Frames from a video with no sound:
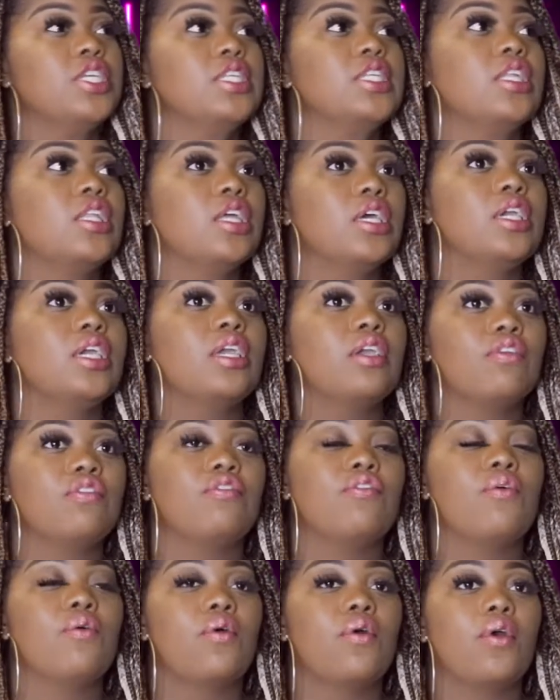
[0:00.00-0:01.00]
looking
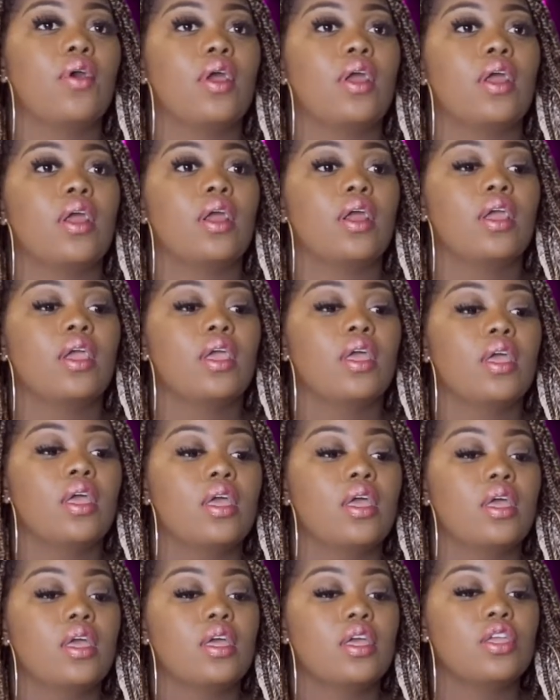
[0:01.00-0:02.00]
for,
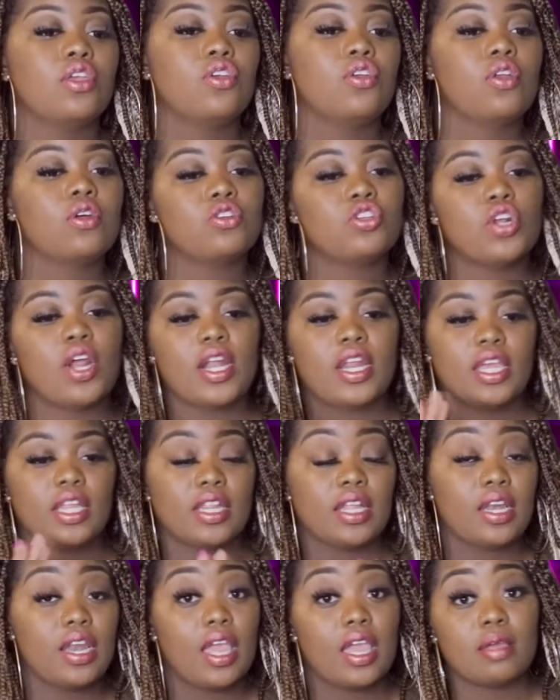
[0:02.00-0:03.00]
you know, trying to get
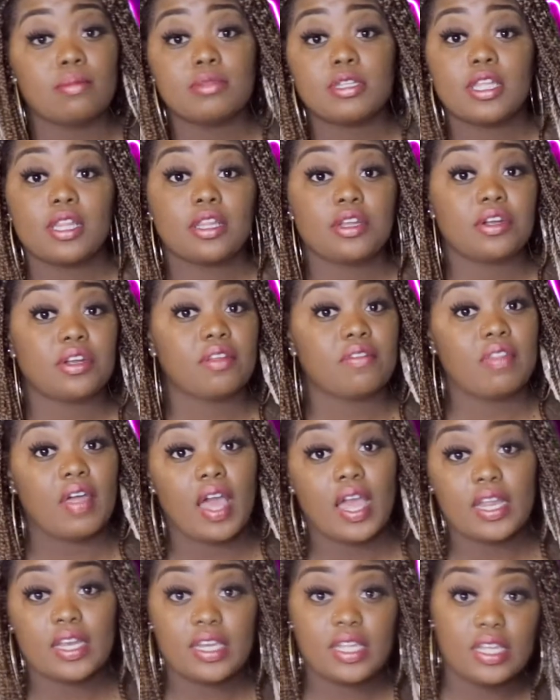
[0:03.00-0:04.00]
the names cleared of
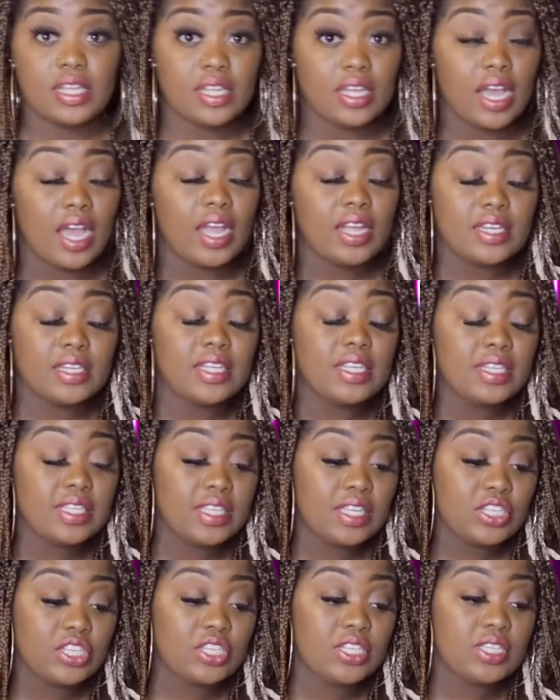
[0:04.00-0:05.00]
the IDs
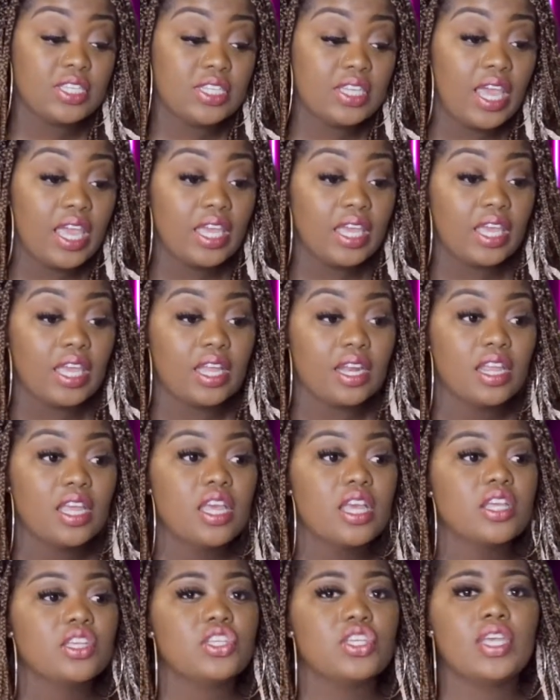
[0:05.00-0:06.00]
that she's taken,
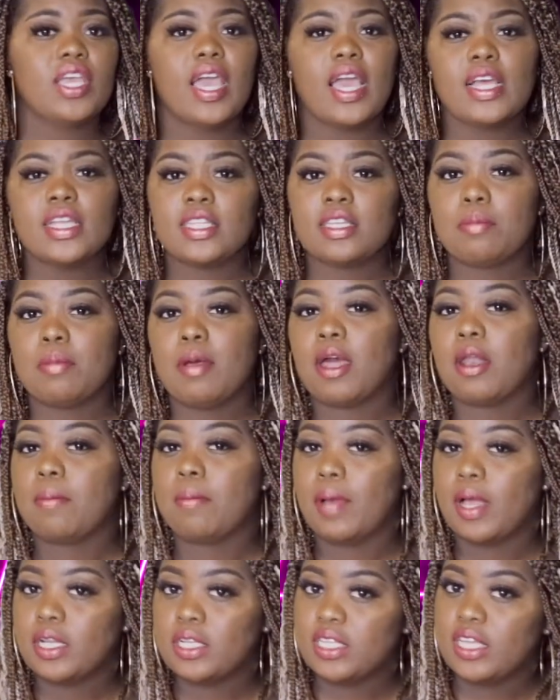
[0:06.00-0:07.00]
she asks about a
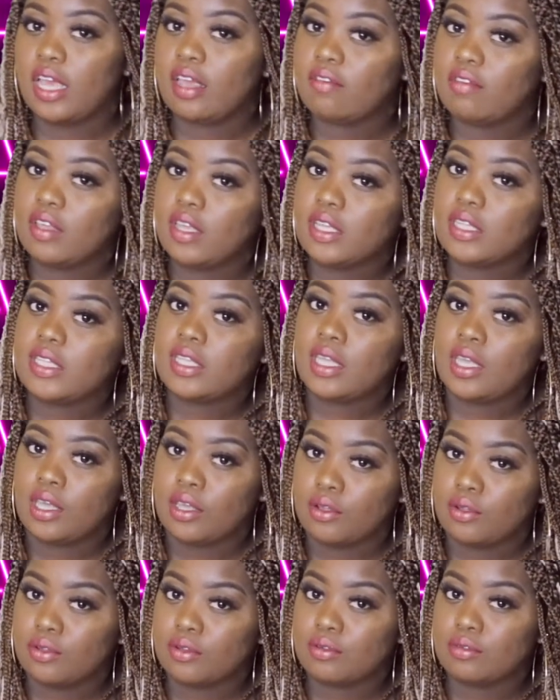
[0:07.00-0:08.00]
Montavious
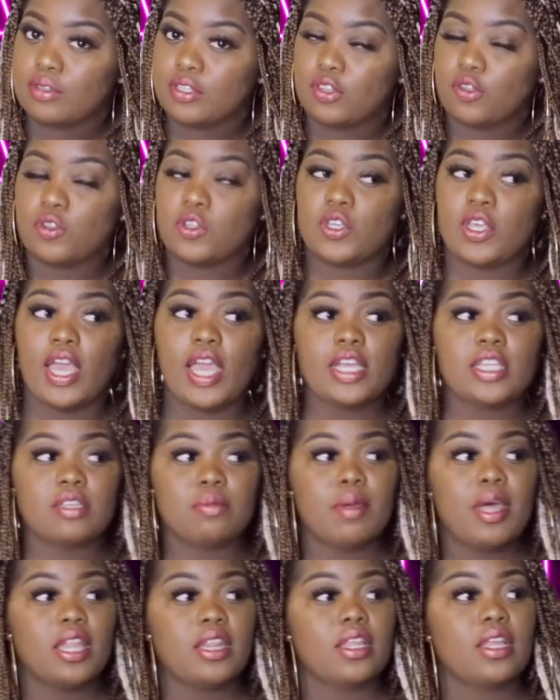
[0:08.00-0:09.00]
Hill. So she asks
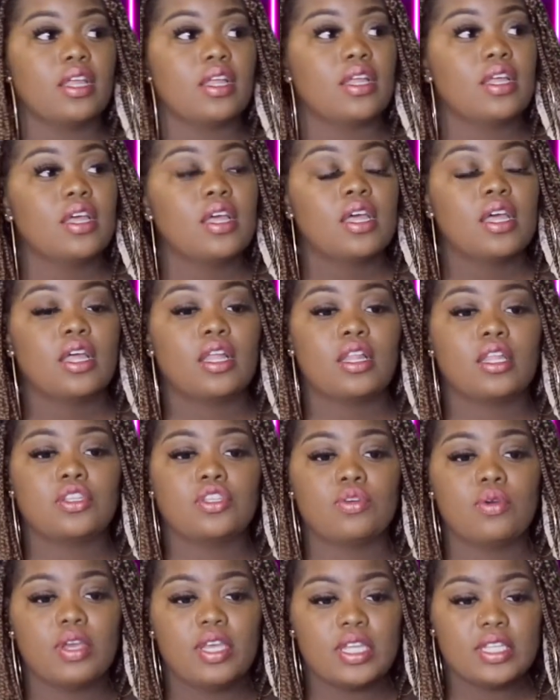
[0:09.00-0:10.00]
about the
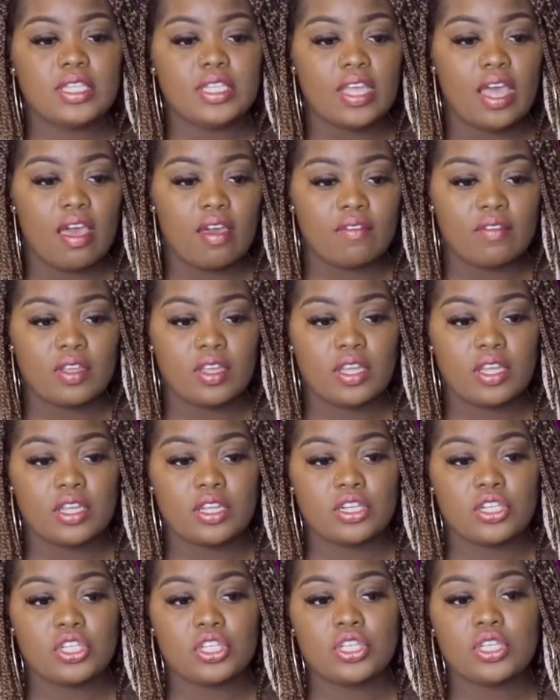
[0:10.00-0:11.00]
Latoya
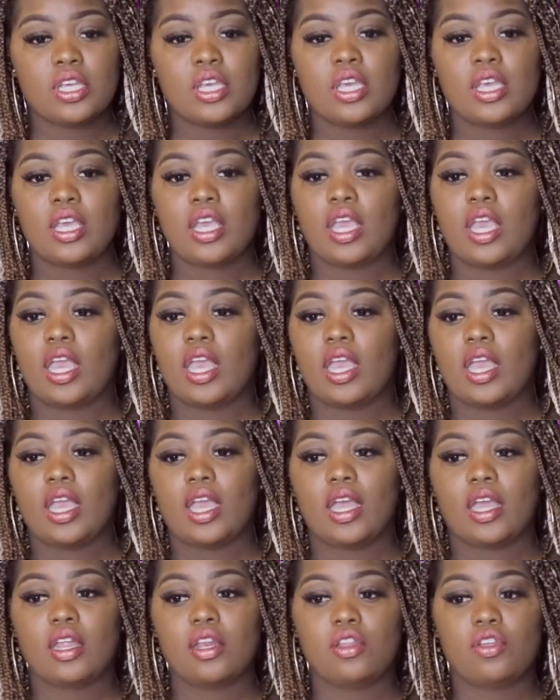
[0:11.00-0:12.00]
Savage,
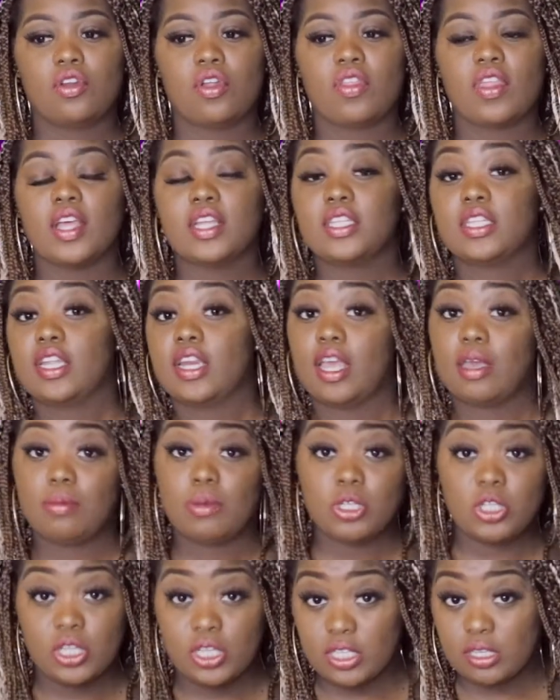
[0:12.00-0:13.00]
and, you know, that's the name
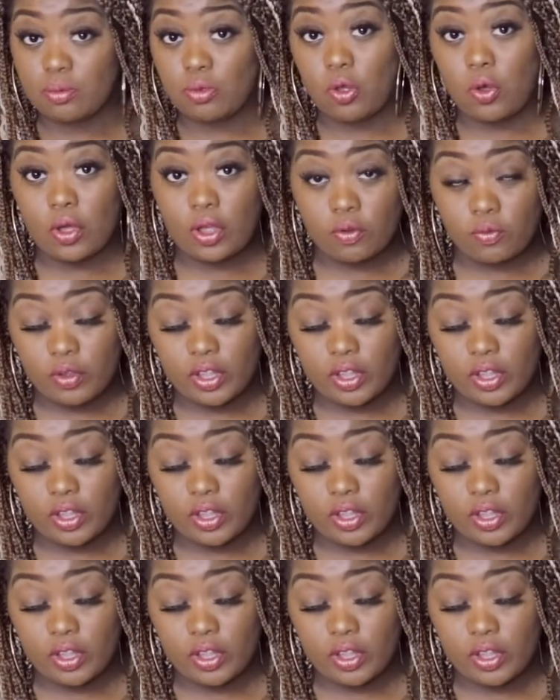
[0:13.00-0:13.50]
that she ends up going